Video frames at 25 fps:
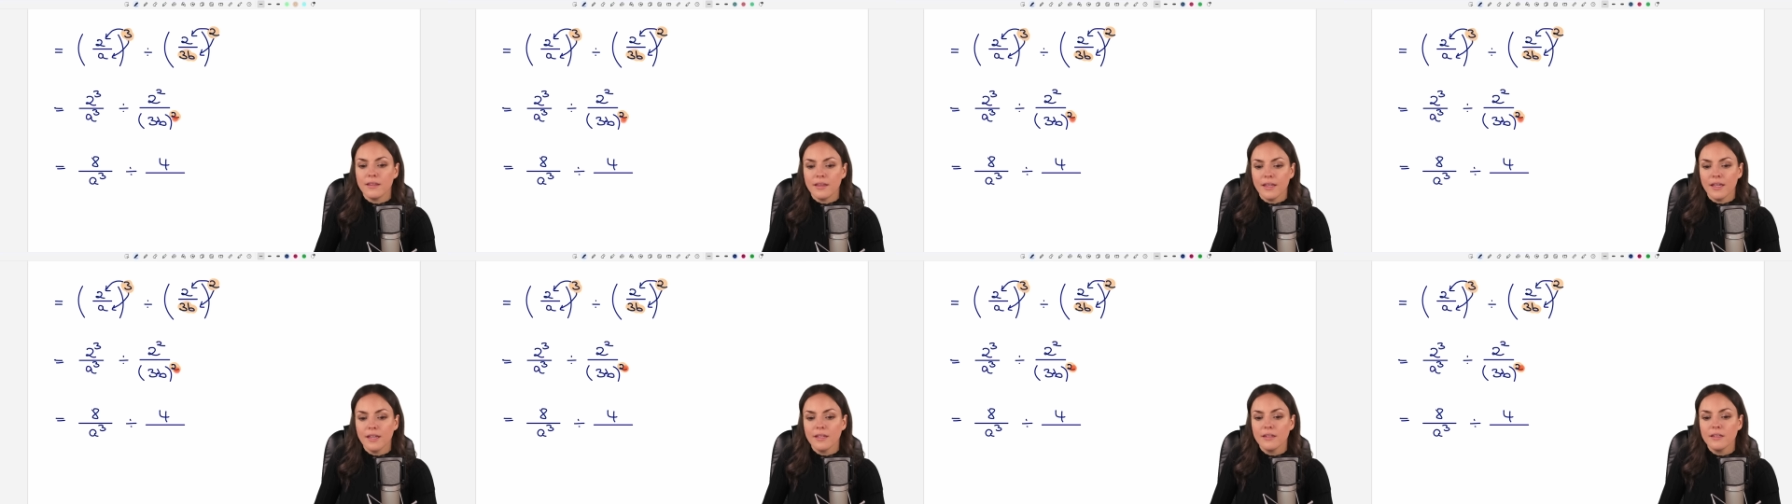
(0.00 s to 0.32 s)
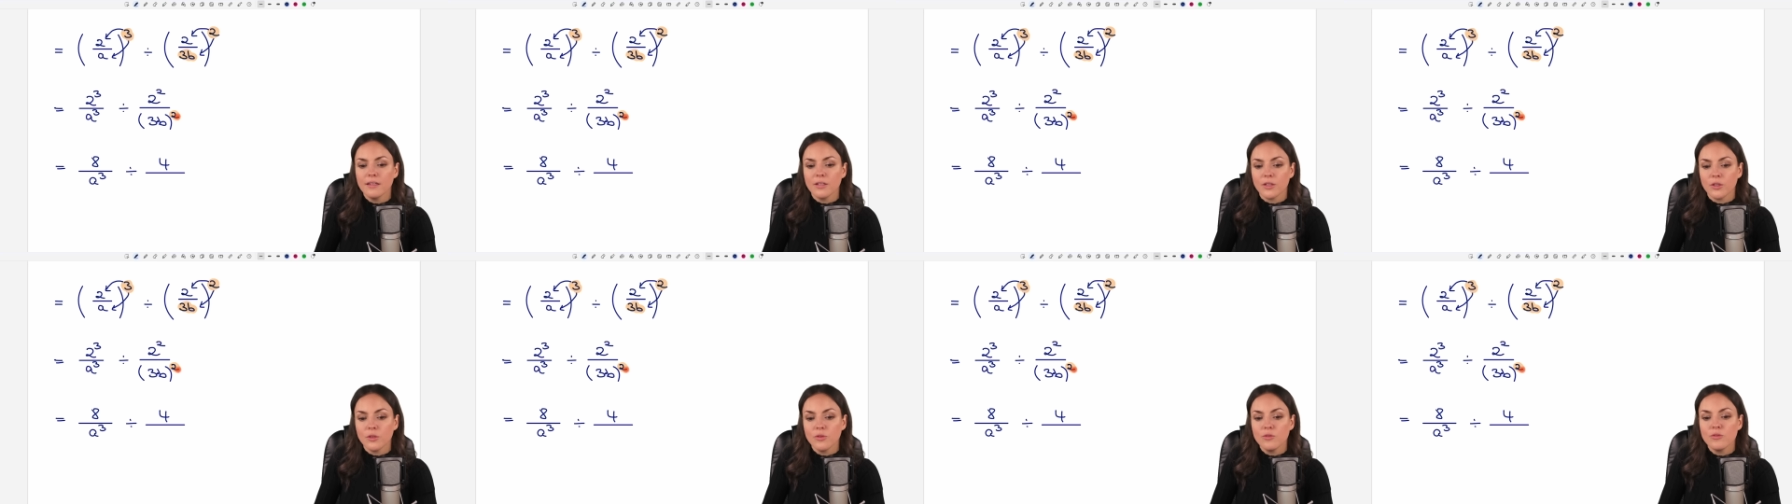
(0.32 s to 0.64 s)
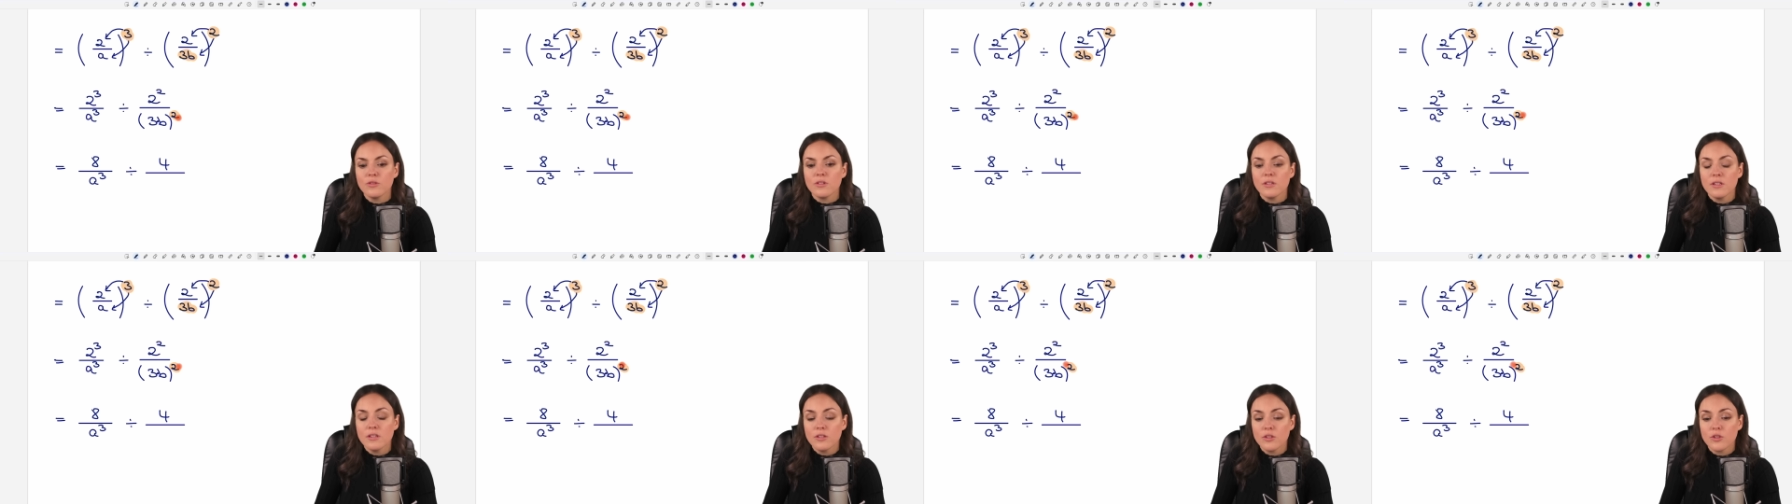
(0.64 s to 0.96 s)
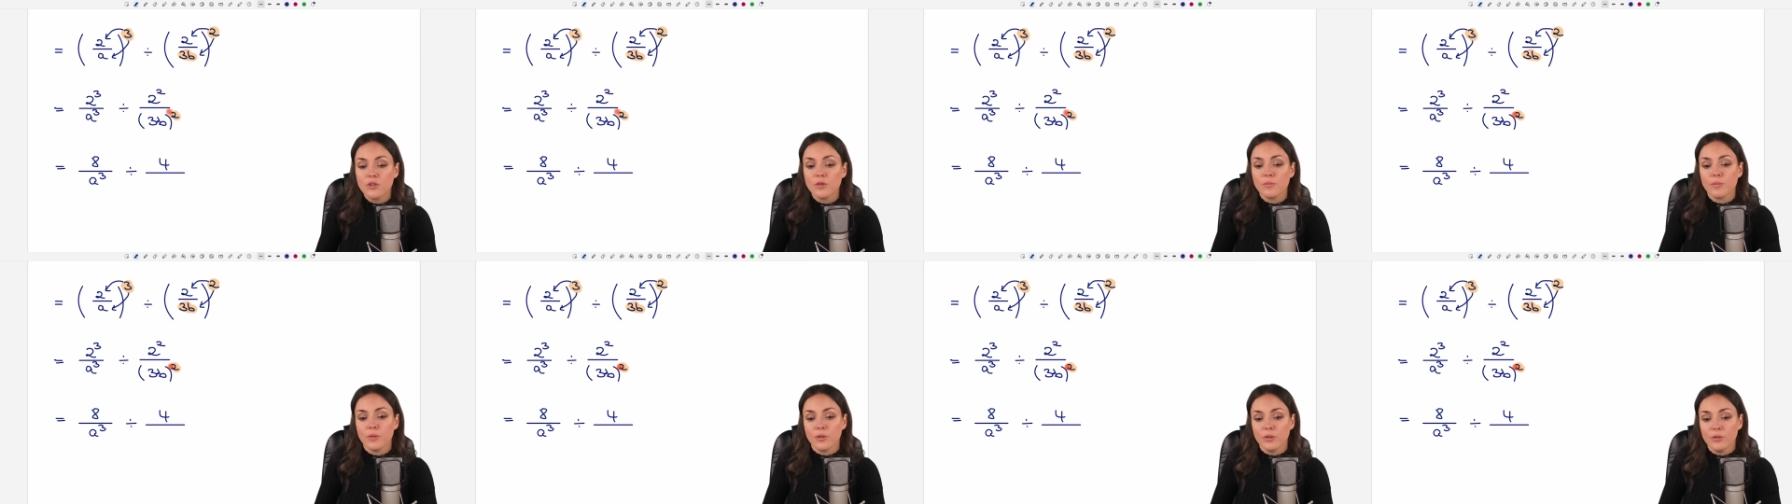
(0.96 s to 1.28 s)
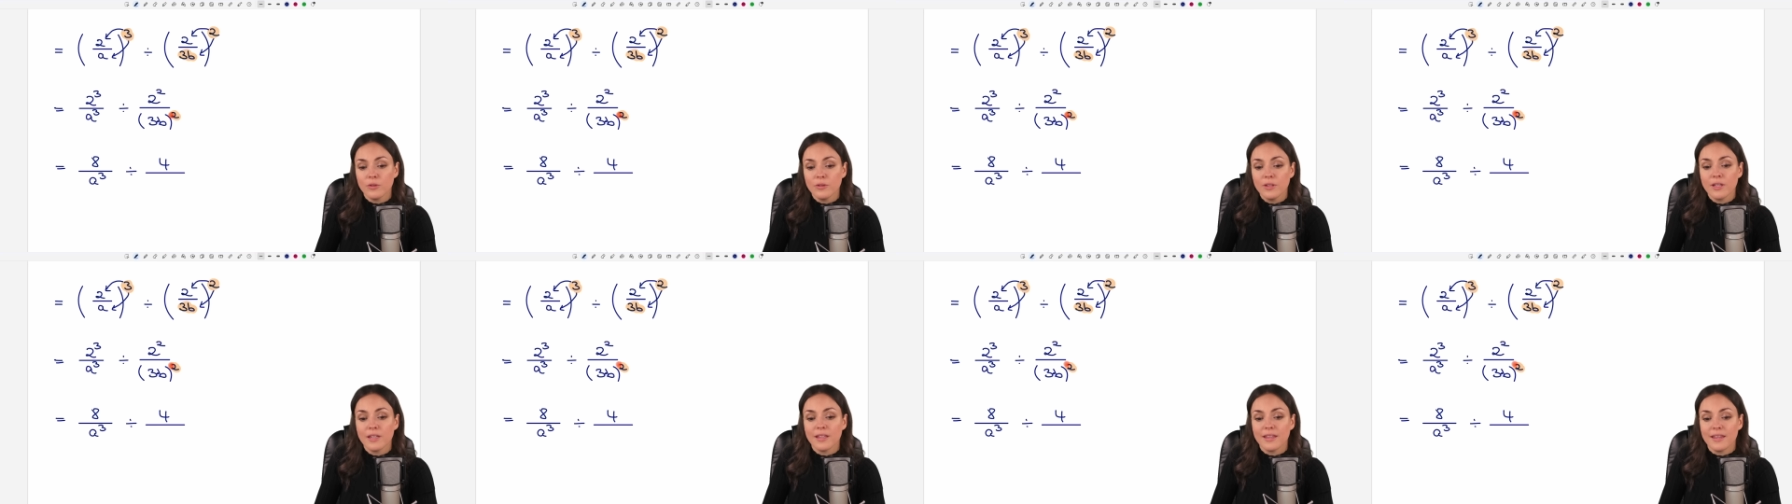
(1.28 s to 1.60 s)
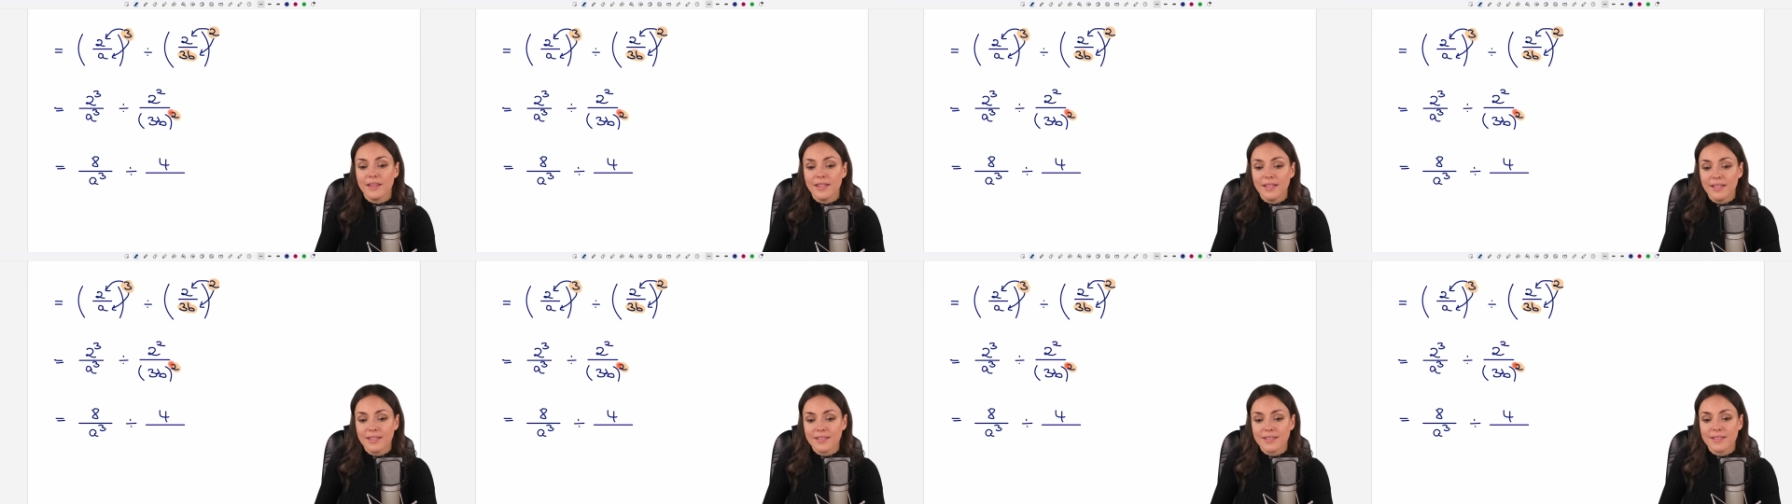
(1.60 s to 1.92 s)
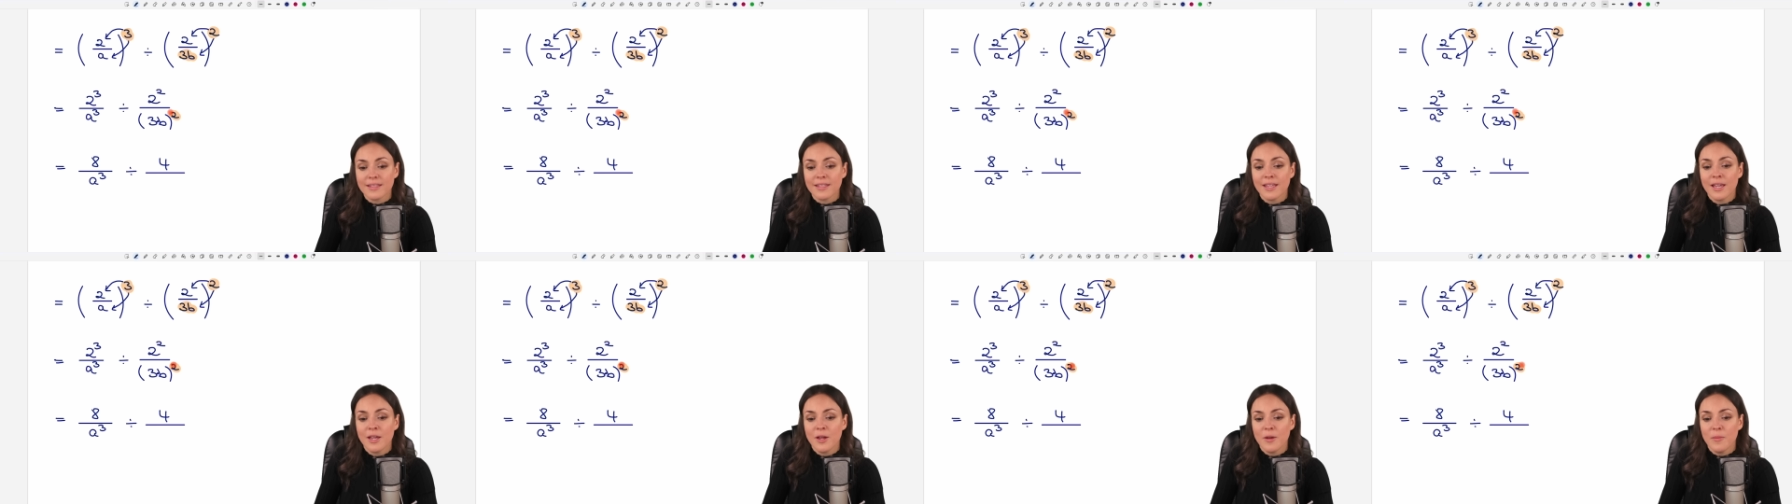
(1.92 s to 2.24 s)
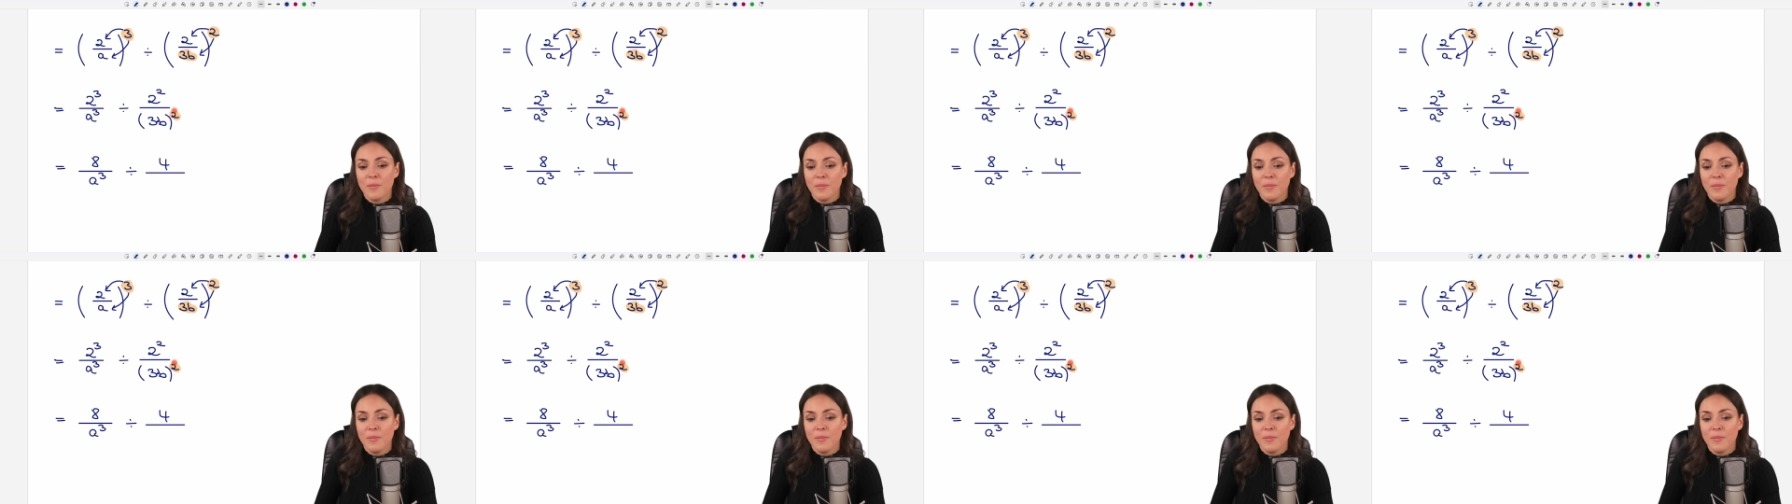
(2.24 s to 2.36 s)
then you distribute this